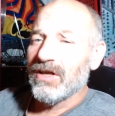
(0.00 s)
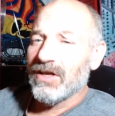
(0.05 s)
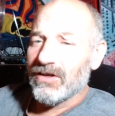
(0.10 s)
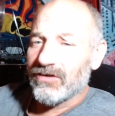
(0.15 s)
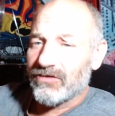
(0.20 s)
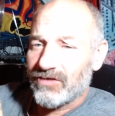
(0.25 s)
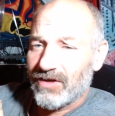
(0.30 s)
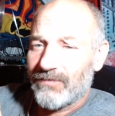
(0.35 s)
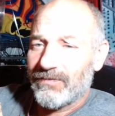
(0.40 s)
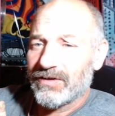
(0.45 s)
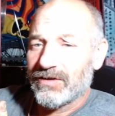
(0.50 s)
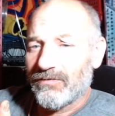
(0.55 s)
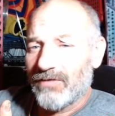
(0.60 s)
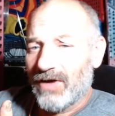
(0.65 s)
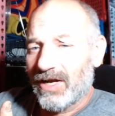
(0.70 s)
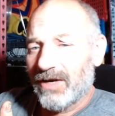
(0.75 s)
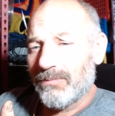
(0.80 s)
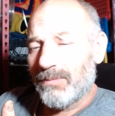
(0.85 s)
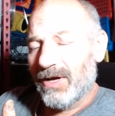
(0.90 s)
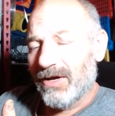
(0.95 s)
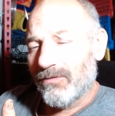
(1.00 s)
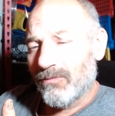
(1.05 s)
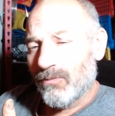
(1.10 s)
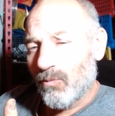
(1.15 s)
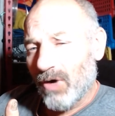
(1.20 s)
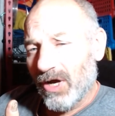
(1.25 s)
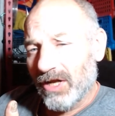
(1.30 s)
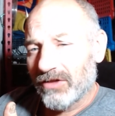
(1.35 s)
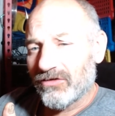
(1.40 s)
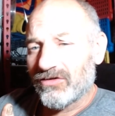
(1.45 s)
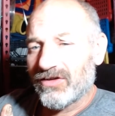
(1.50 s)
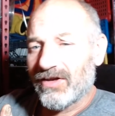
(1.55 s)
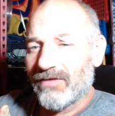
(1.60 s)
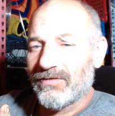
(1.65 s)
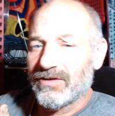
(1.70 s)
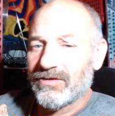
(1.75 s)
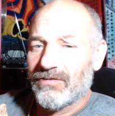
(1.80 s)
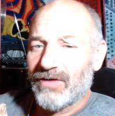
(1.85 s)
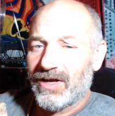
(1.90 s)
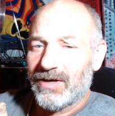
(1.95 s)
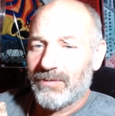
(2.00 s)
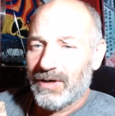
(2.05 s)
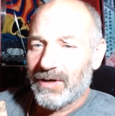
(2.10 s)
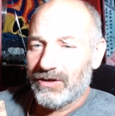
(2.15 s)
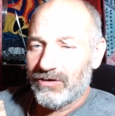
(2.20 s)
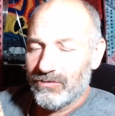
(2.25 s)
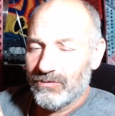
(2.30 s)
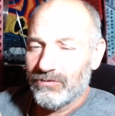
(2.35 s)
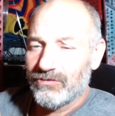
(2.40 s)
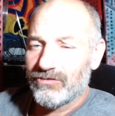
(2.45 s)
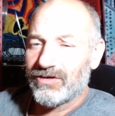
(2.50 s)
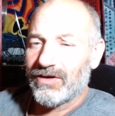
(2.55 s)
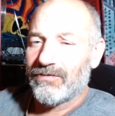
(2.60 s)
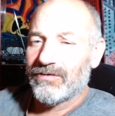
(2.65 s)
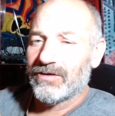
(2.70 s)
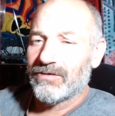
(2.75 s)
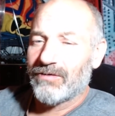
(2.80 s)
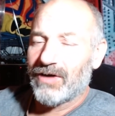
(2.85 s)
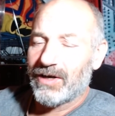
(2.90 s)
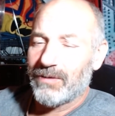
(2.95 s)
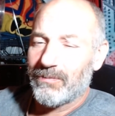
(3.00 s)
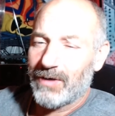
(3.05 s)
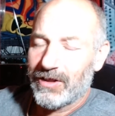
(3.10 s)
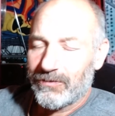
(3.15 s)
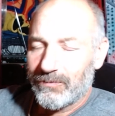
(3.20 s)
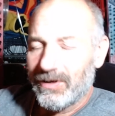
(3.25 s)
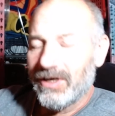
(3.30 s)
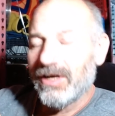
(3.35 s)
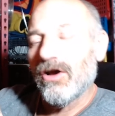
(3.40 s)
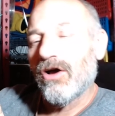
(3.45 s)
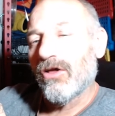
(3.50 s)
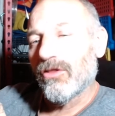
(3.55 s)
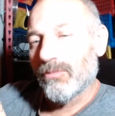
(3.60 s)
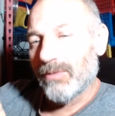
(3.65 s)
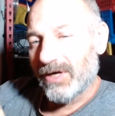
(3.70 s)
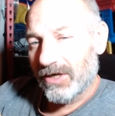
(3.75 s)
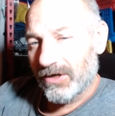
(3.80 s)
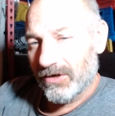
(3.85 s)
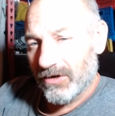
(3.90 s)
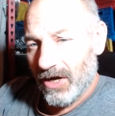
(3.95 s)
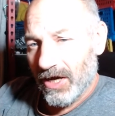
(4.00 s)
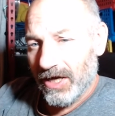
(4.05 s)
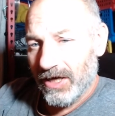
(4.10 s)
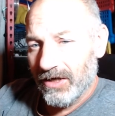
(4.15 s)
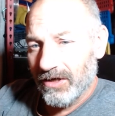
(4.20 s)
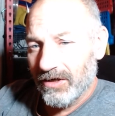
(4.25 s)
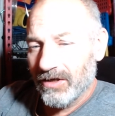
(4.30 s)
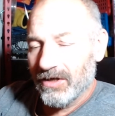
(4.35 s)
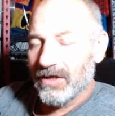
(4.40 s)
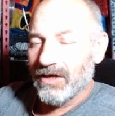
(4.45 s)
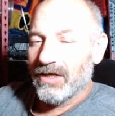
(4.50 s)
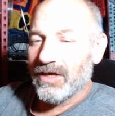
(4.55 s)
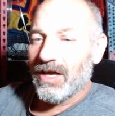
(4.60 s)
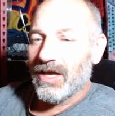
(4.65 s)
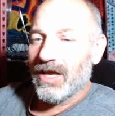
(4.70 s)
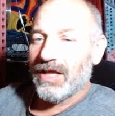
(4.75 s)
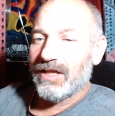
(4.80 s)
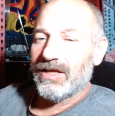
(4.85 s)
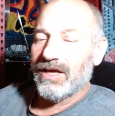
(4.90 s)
seven divided by one, seven divided by two, seven divided by three, all the way to nine. And